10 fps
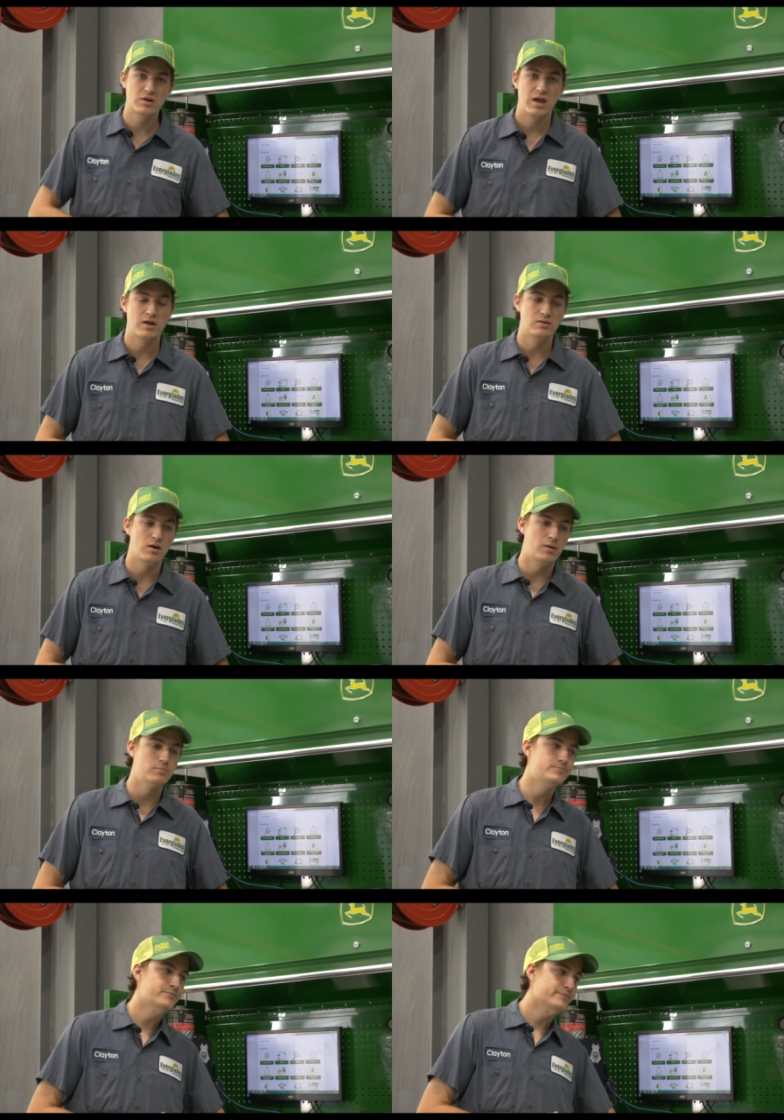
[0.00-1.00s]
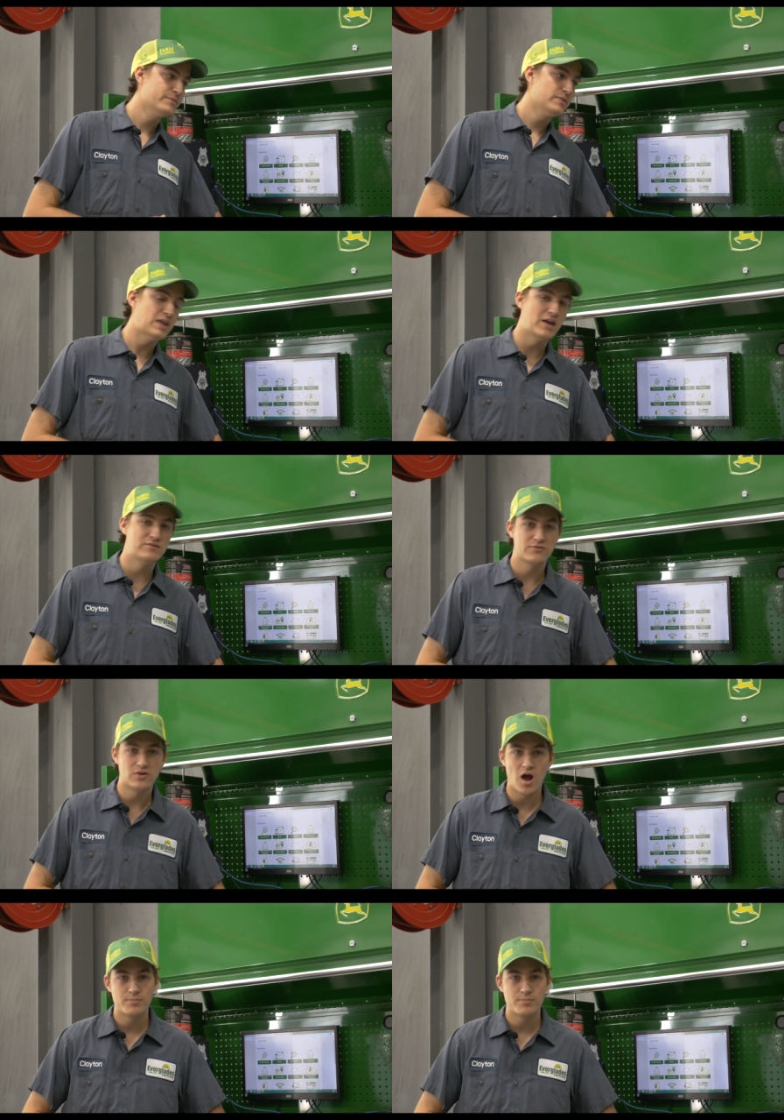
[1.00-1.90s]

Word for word: and they have different